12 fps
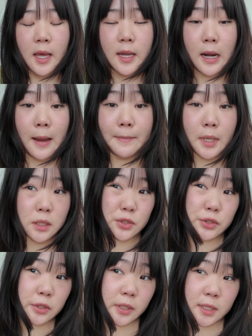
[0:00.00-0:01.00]
and I'm not
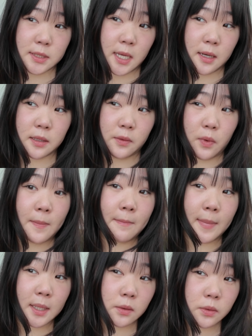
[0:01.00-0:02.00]
sure exactly what
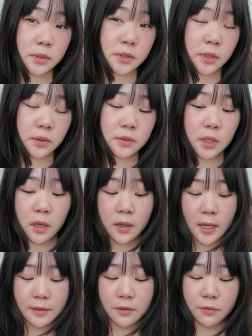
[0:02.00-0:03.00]
metals those are
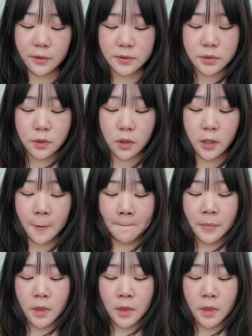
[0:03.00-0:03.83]
at the thrift store.